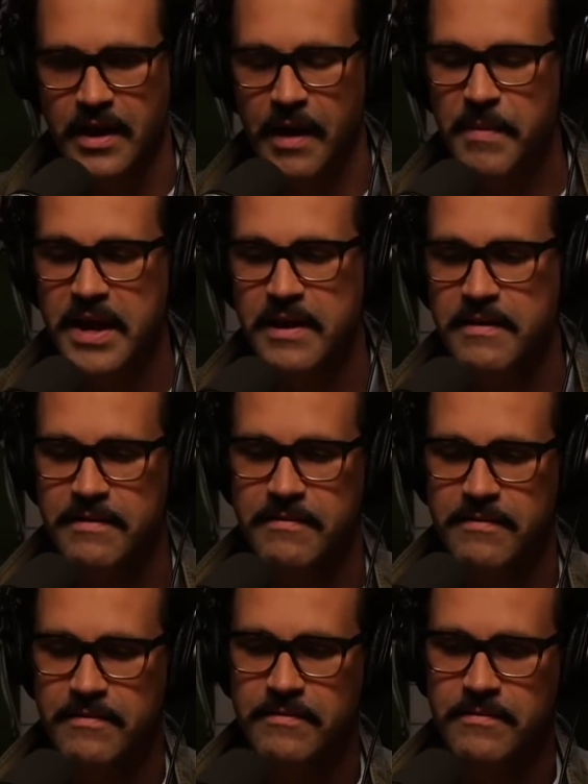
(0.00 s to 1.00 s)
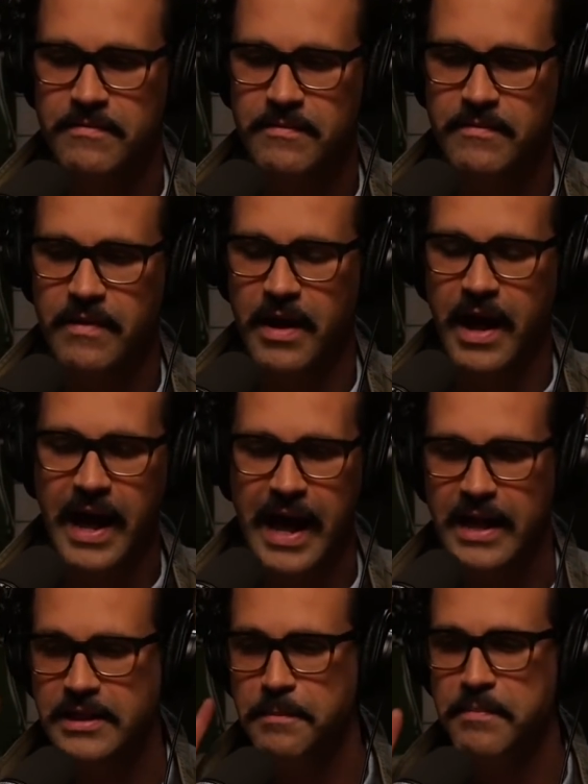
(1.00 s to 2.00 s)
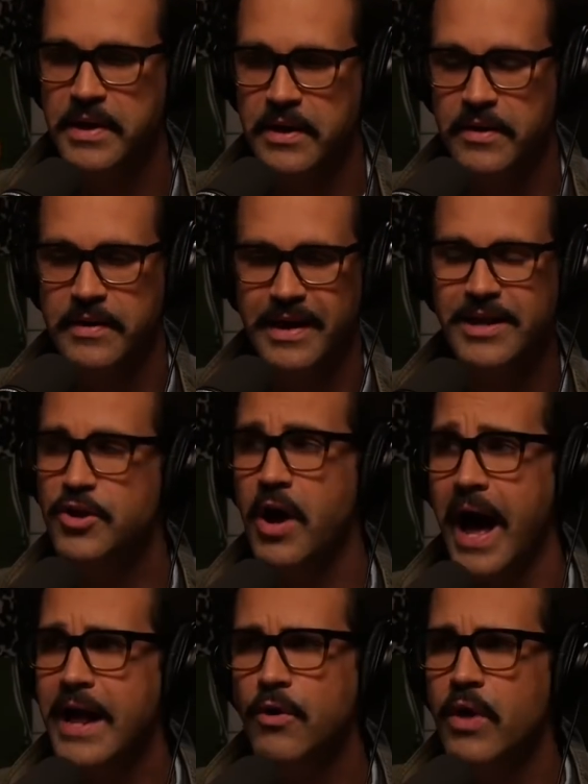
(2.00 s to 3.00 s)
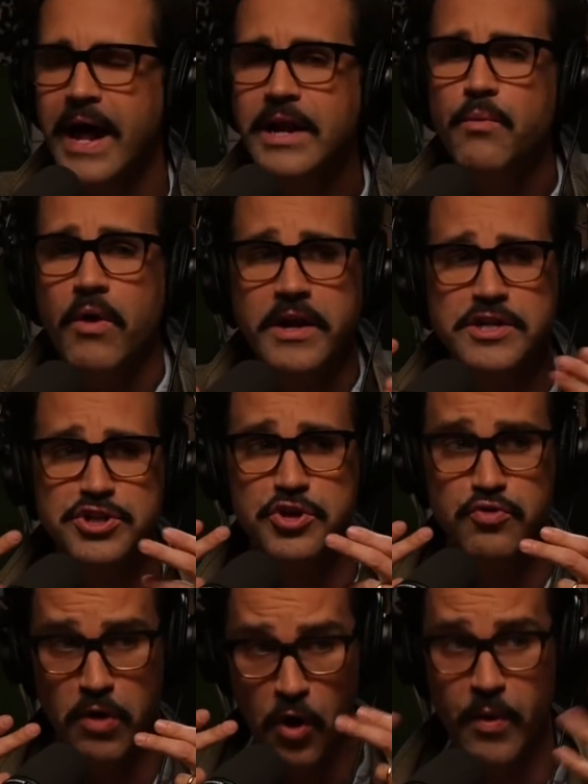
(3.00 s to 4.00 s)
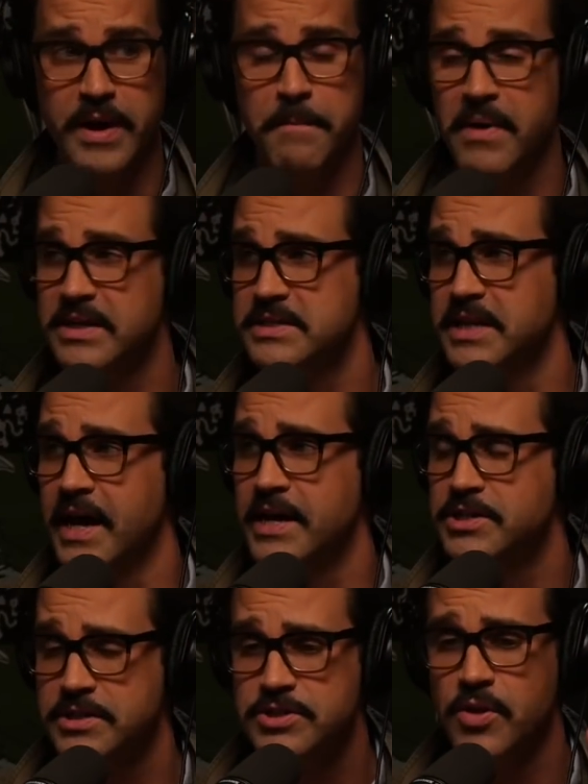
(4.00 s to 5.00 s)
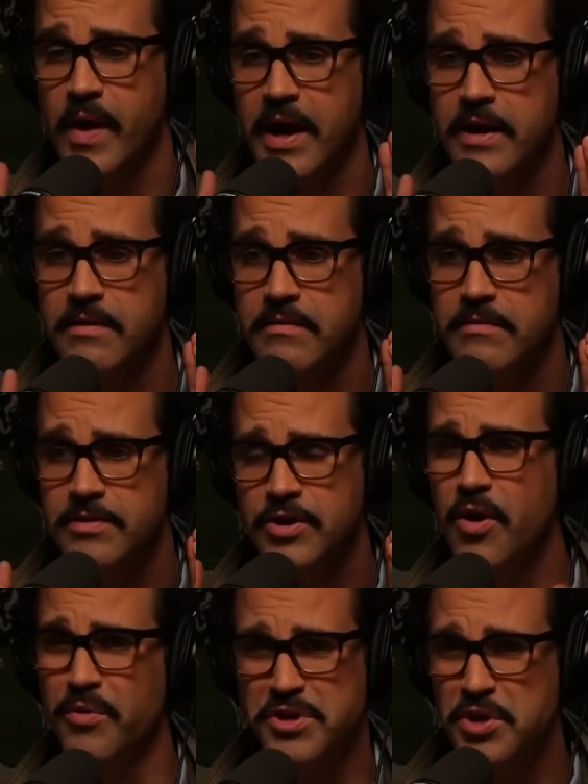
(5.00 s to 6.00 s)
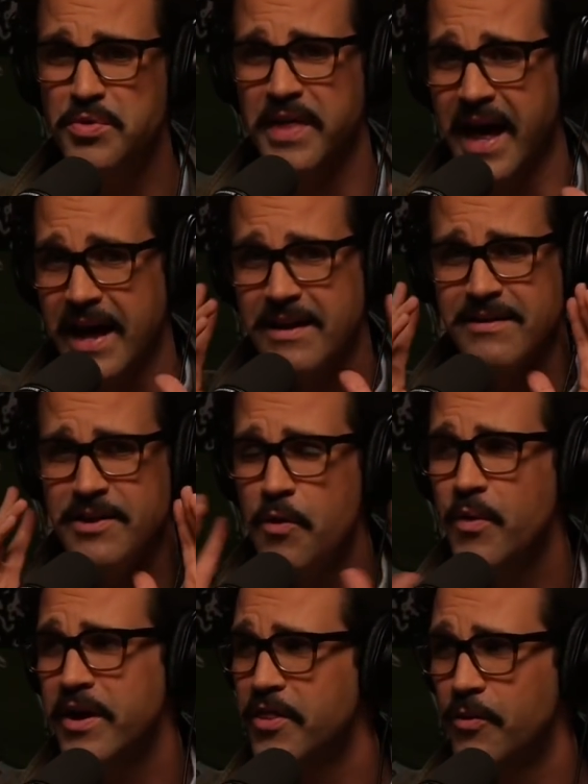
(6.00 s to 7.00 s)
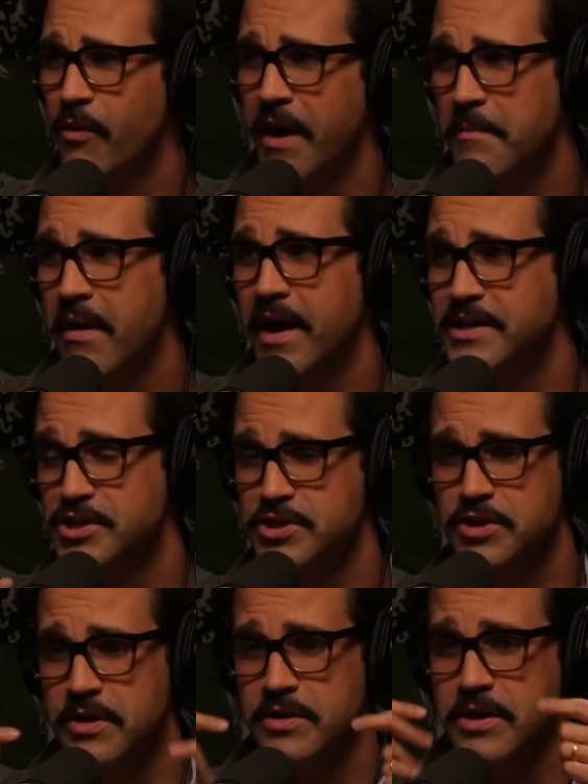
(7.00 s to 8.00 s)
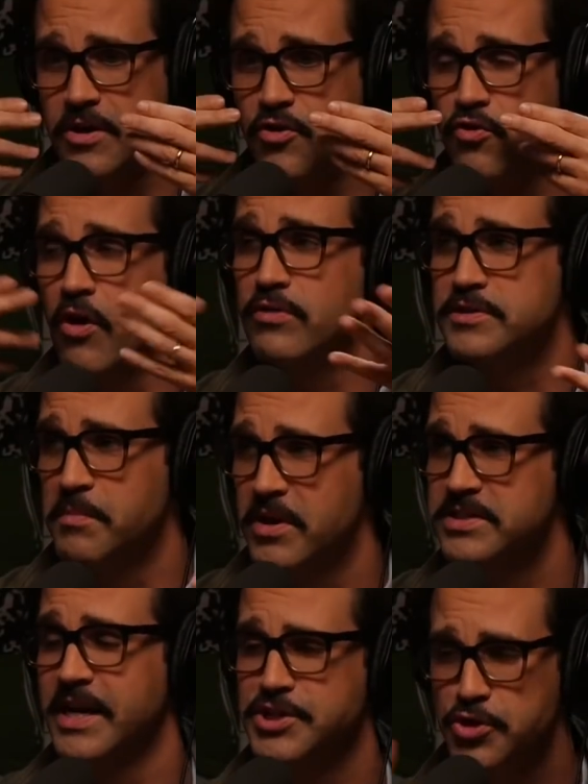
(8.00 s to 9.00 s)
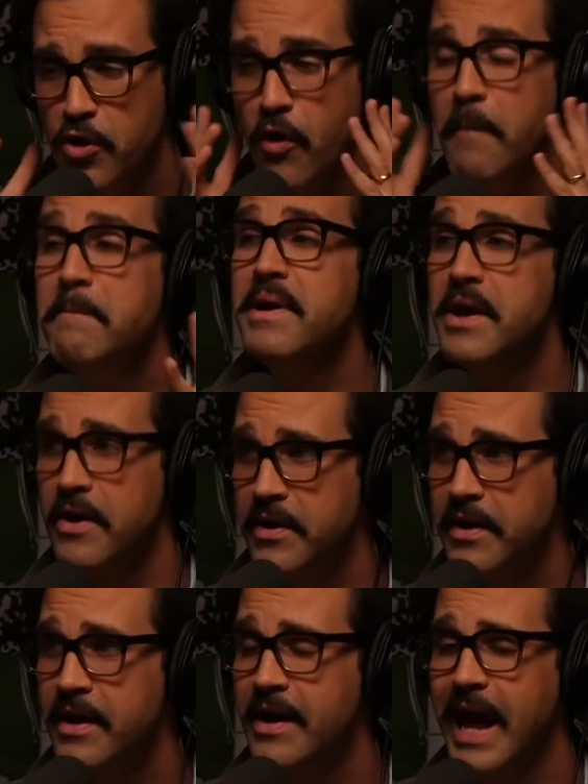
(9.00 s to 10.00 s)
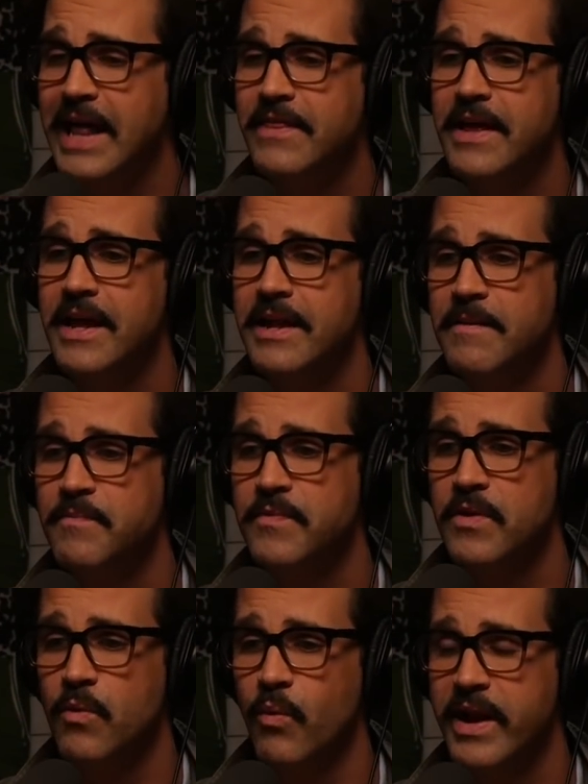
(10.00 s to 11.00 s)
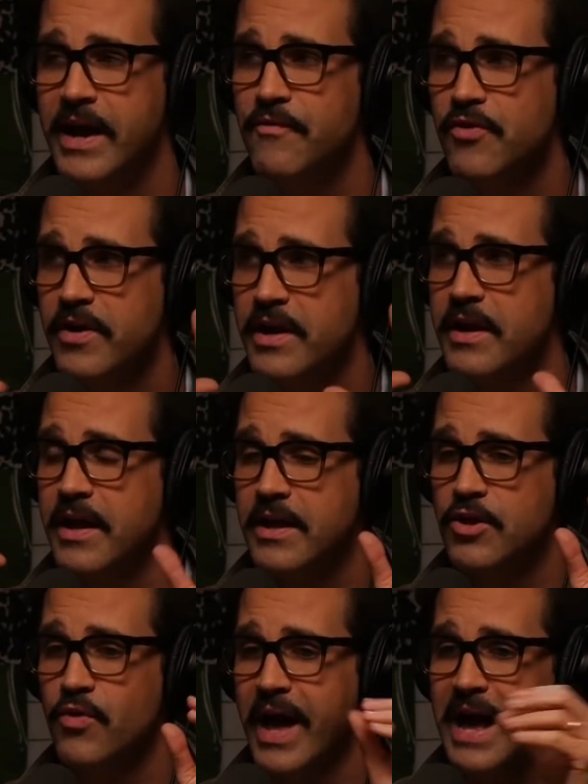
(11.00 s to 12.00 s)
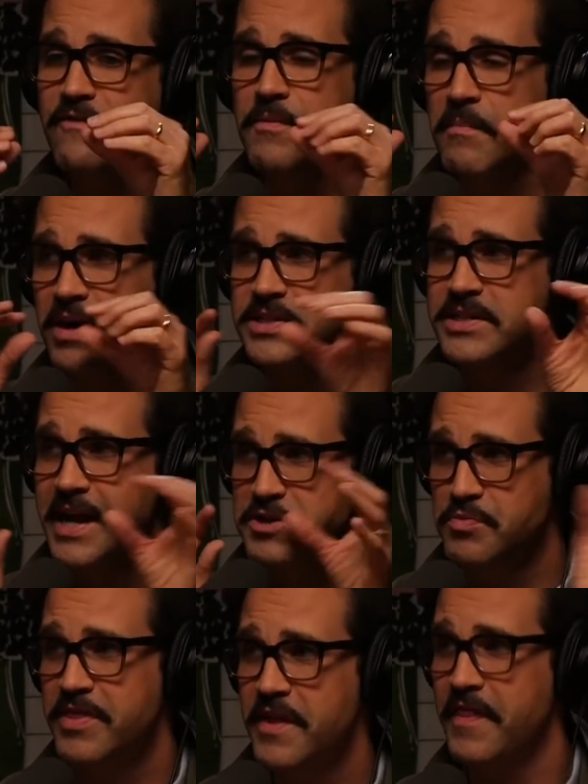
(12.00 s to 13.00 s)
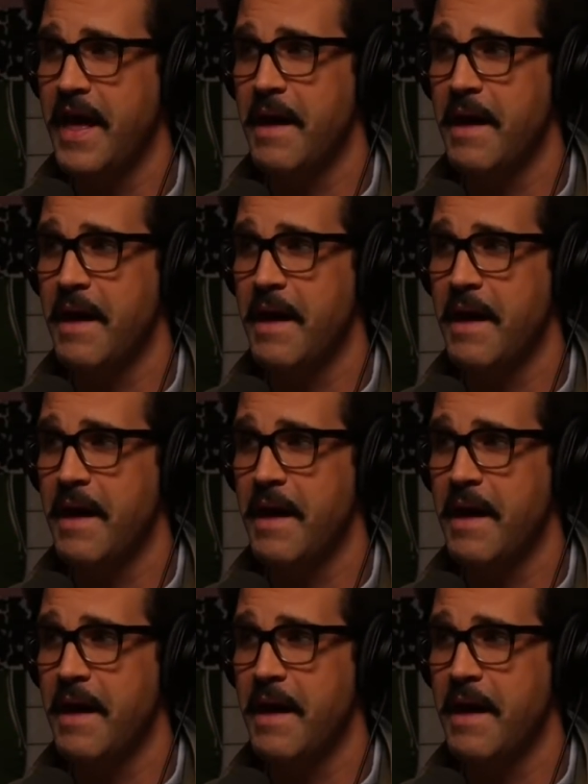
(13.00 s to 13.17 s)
I mean, I had the beard. You know, I don't, I didn't want to just grow in a mustache, so I, you don't do that. No one in their right mind just grows a mustache. You grow a beard, and then whenever it, you have a mustache within